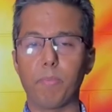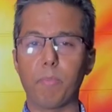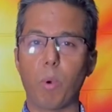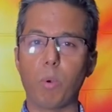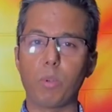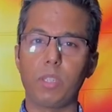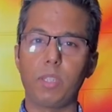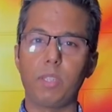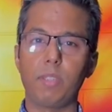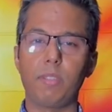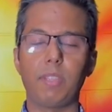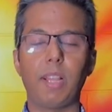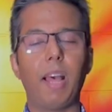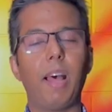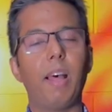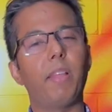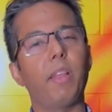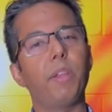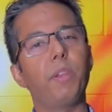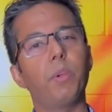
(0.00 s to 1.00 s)
emojis,
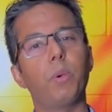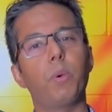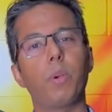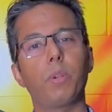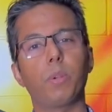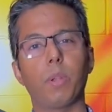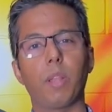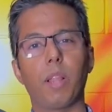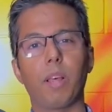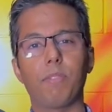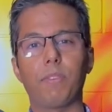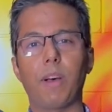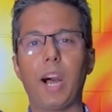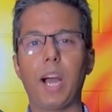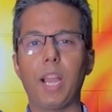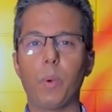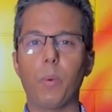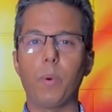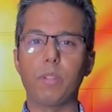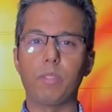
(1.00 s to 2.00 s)
then you're going to love
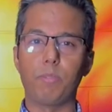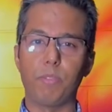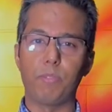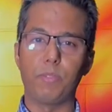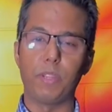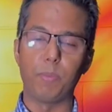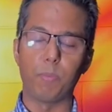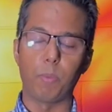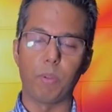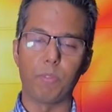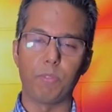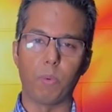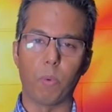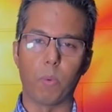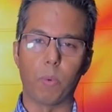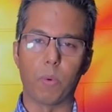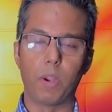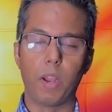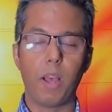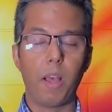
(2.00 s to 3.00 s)
i O S fifteen point
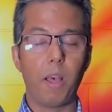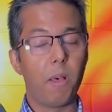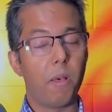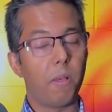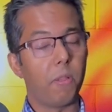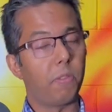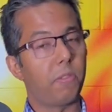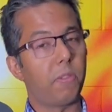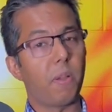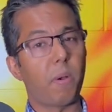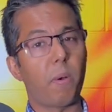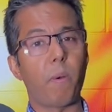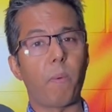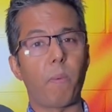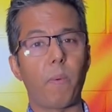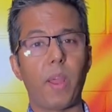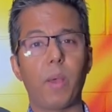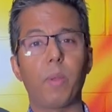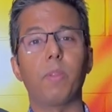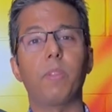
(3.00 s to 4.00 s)
four. There are
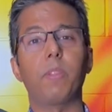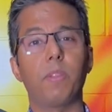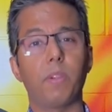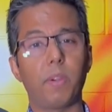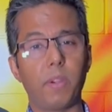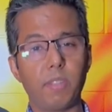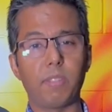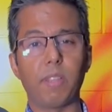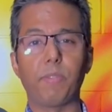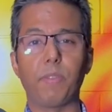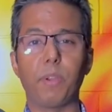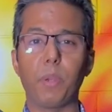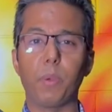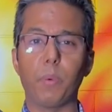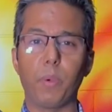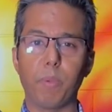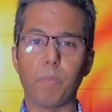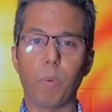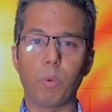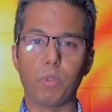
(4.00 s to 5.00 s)
around thirty-seven new
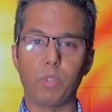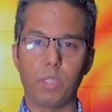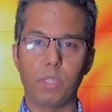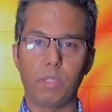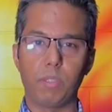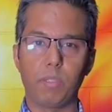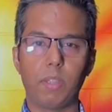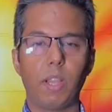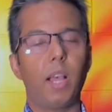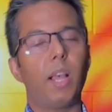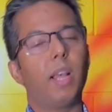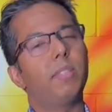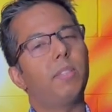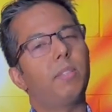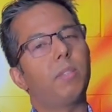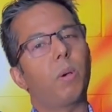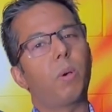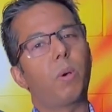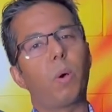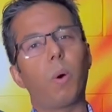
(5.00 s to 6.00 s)
emojis,
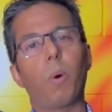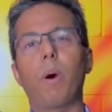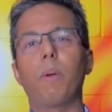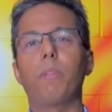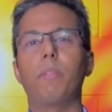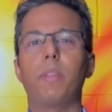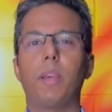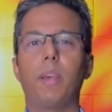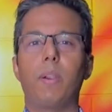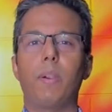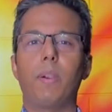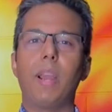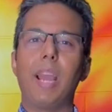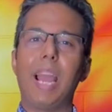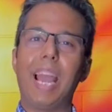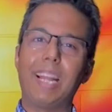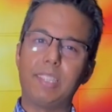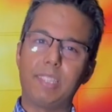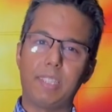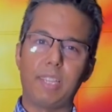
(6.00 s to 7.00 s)
so go out there
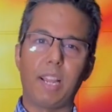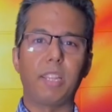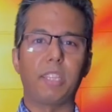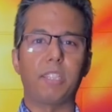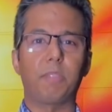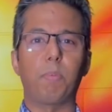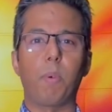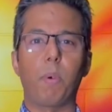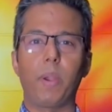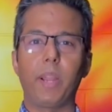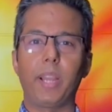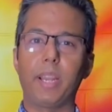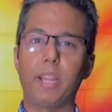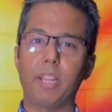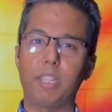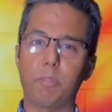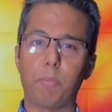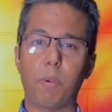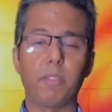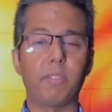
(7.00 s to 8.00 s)
and start exploring and
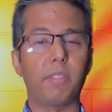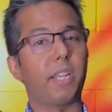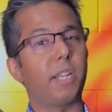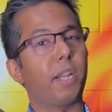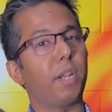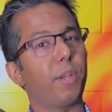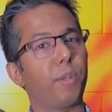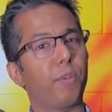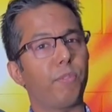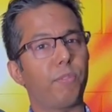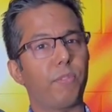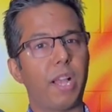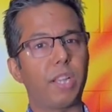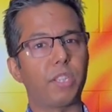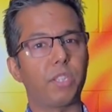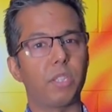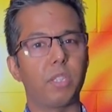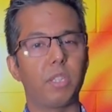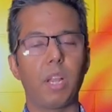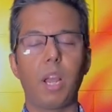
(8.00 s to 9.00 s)
expressing in a new
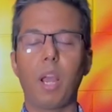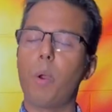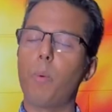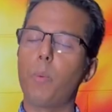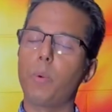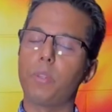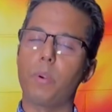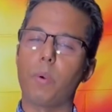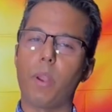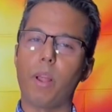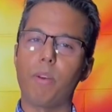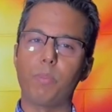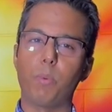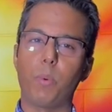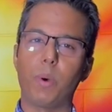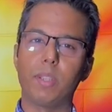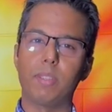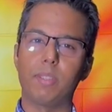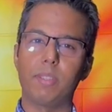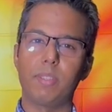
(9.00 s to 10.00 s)
fashion with your loved
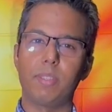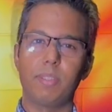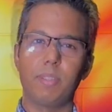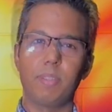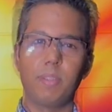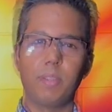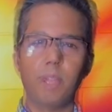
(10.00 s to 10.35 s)
ones.